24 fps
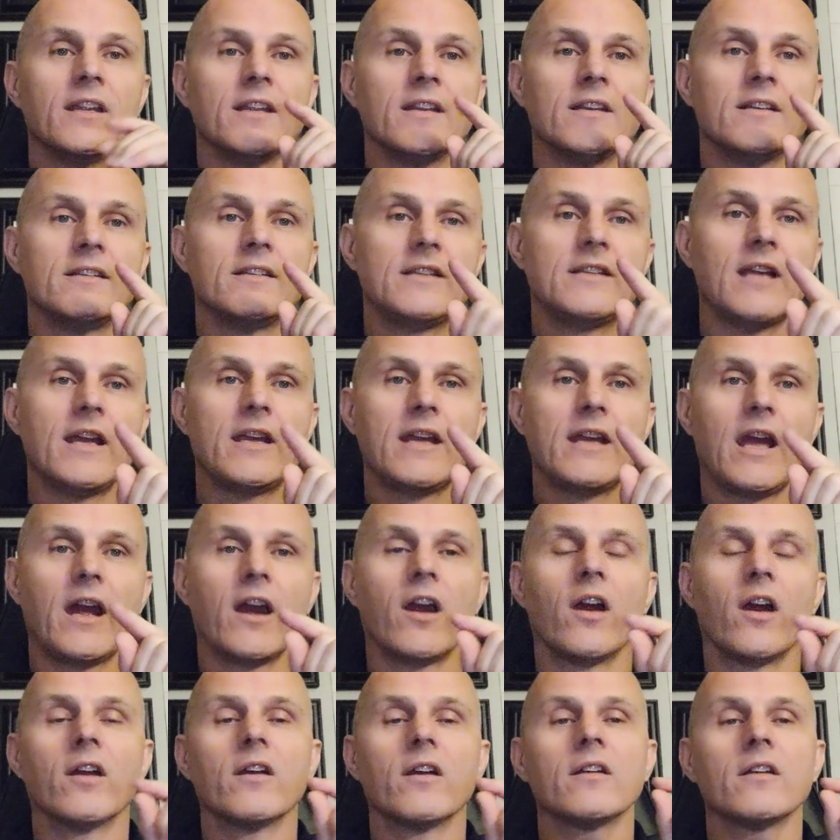Take
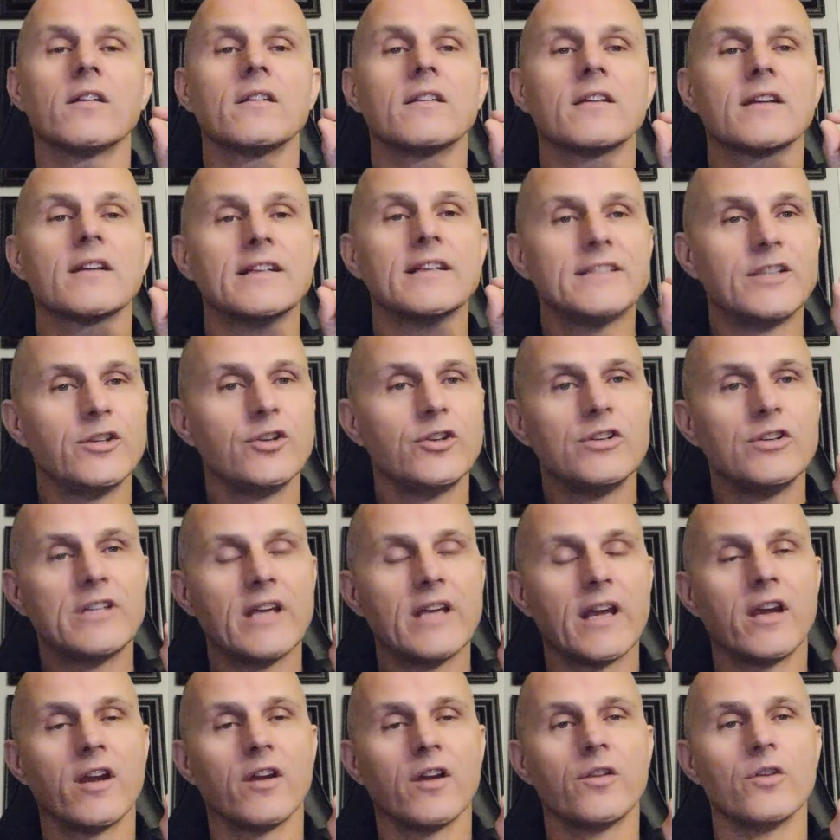care. Continue to
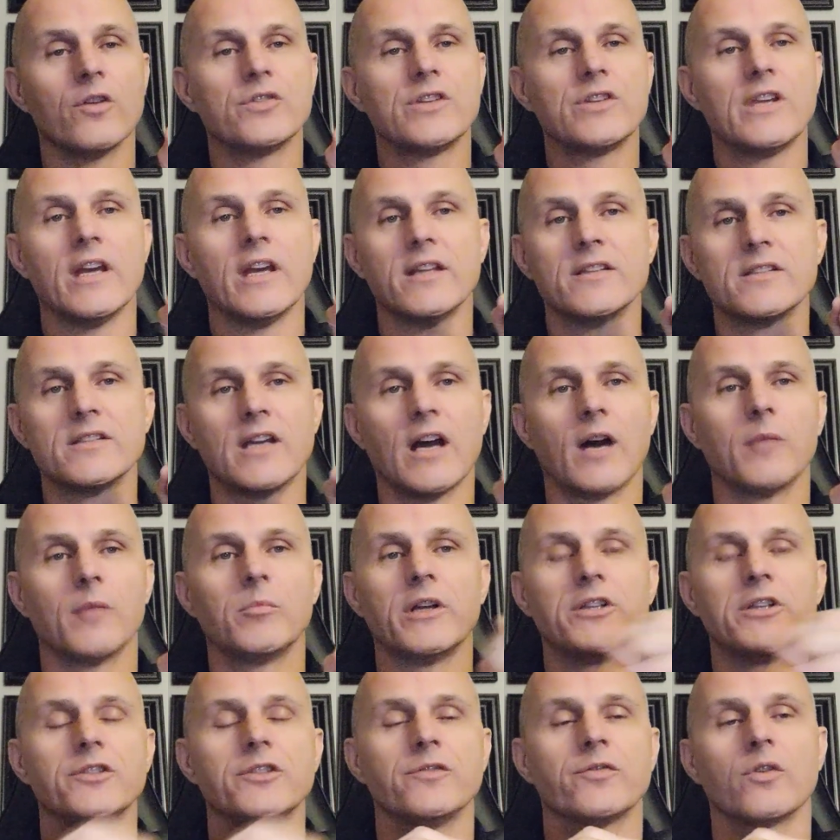take care of those kids. God
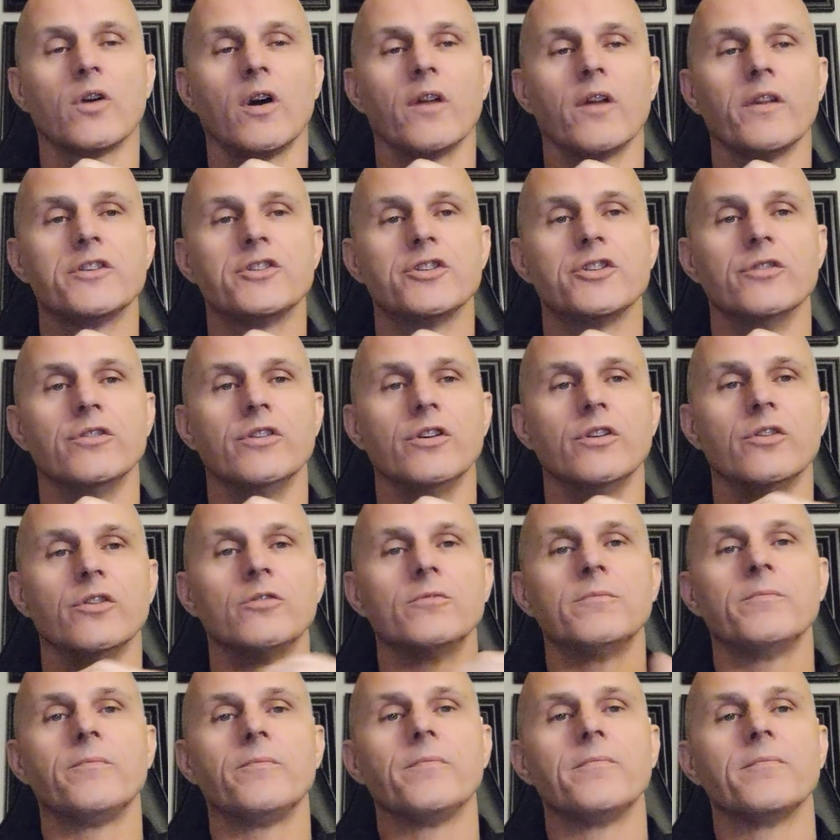bless you for all that you
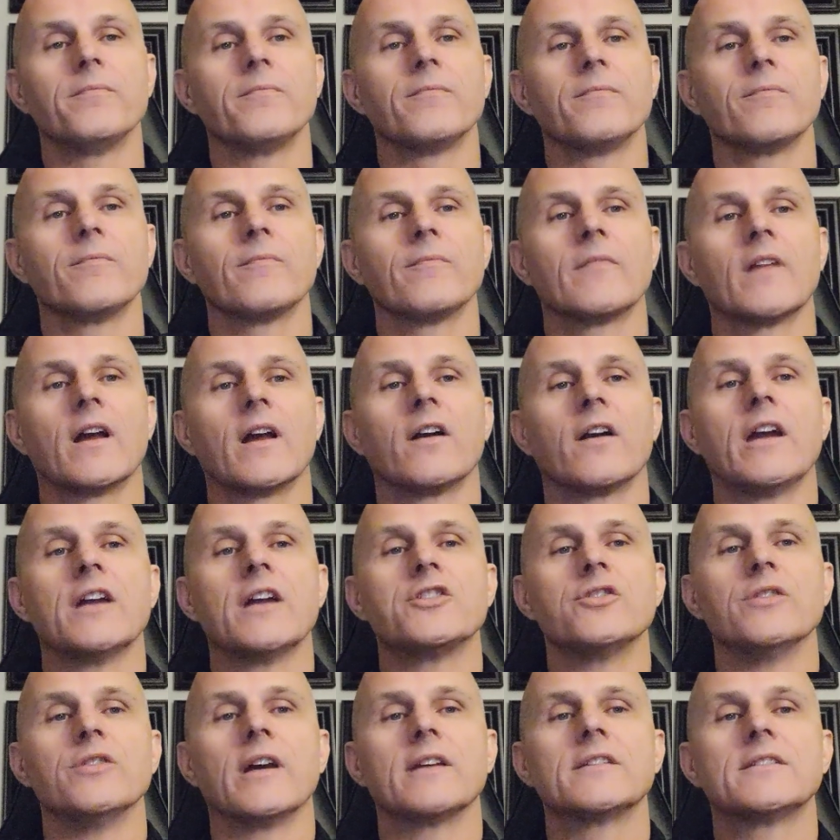do. I'll catch
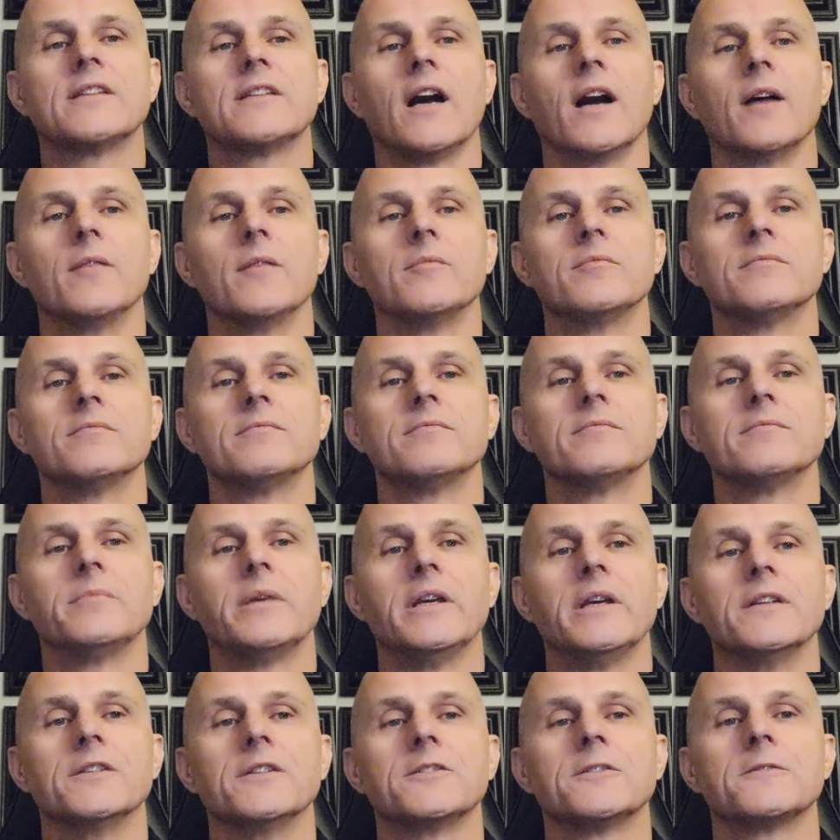you next time.
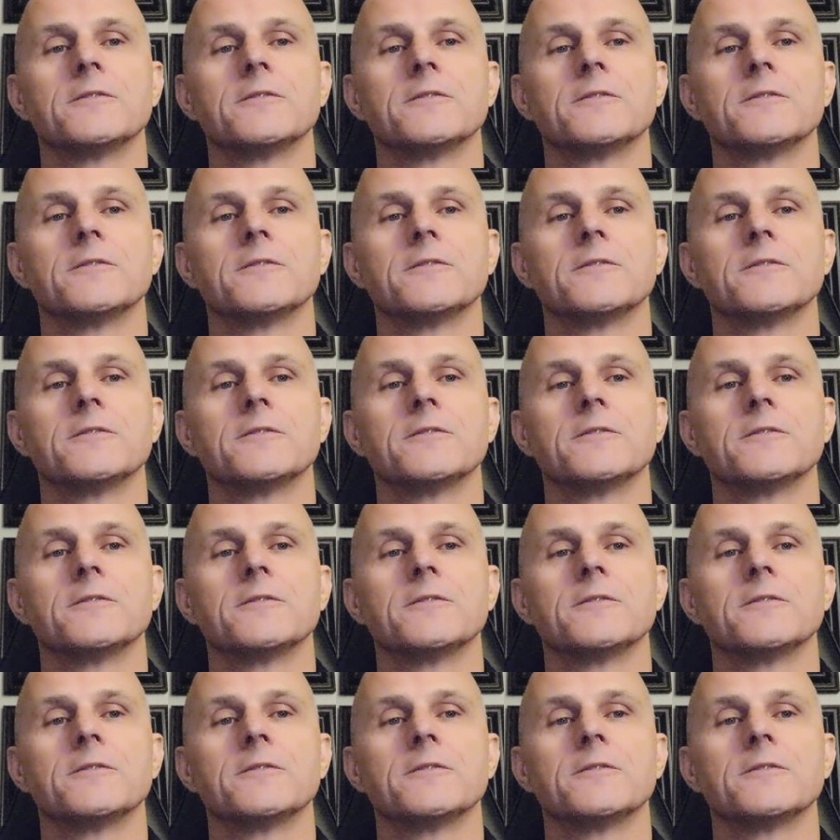Peace.